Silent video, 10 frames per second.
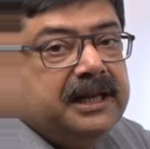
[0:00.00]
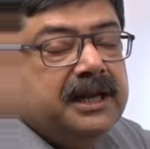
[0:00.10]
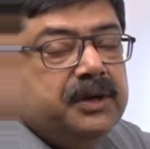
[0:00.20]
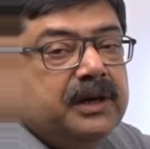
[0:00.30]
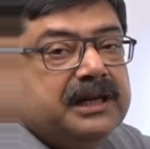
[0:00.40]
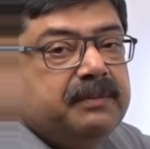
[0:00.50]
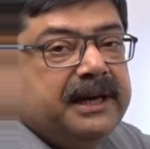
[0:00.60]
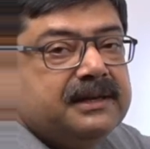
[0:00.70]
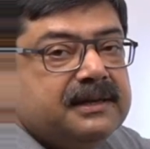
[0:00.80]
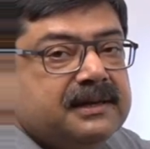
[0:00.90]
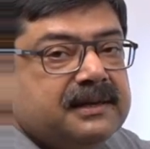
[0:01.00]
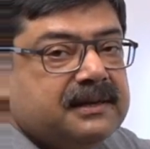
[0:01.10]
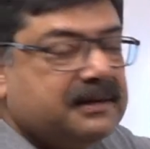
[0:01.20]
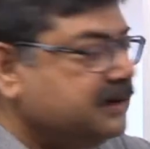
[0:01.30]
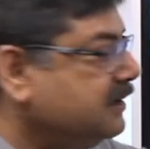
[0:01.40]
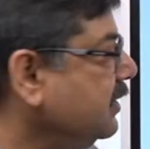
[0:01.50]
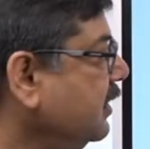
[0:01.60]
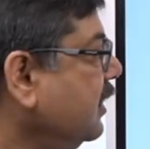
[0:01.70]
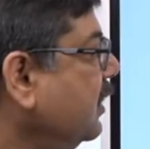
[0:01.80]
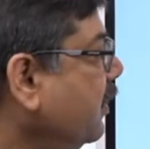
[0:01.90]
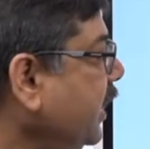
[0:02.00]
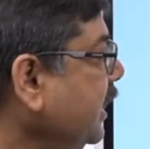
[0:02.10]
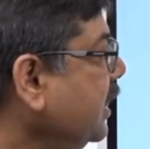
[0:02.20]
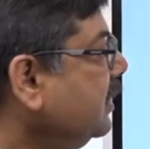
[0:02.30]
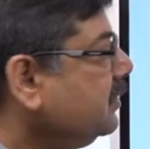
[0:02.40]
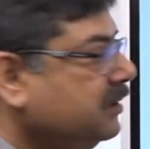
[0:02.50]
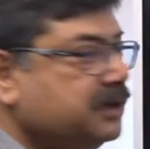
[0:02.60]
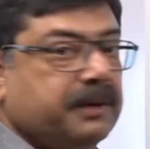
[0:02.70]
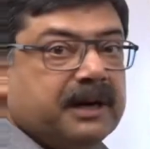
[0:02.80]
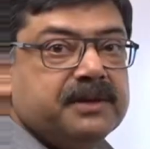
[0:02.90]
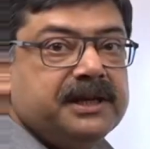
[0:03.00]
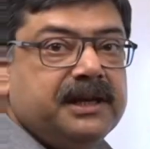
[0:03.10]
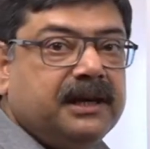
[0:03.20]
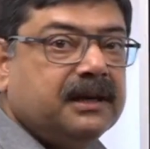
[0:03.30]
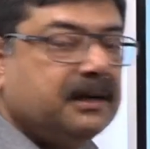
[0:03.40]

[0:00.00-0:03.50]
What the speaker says: in the units place. All right, so this becomes easy.